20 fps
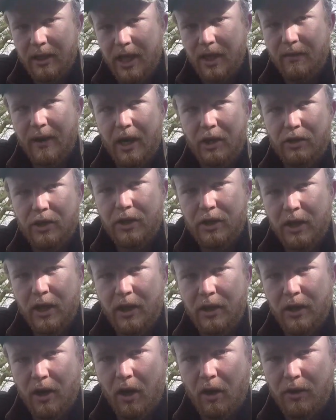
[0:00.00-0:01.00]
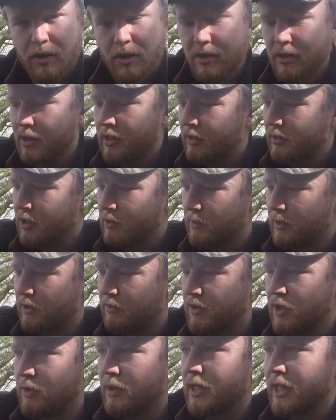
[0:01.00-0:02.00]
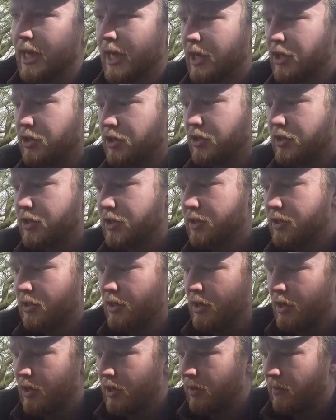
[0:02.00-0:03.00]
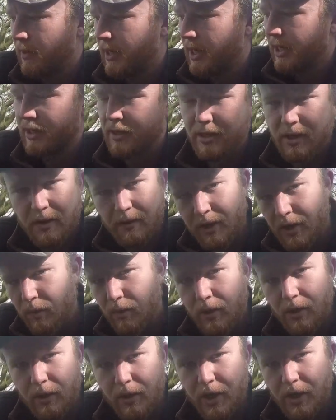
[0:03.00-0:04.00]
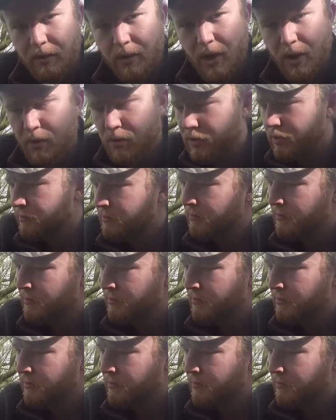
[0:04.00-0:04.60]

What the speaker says: that you've actually turned it on. There's been a few occasions when you're in a world of your own,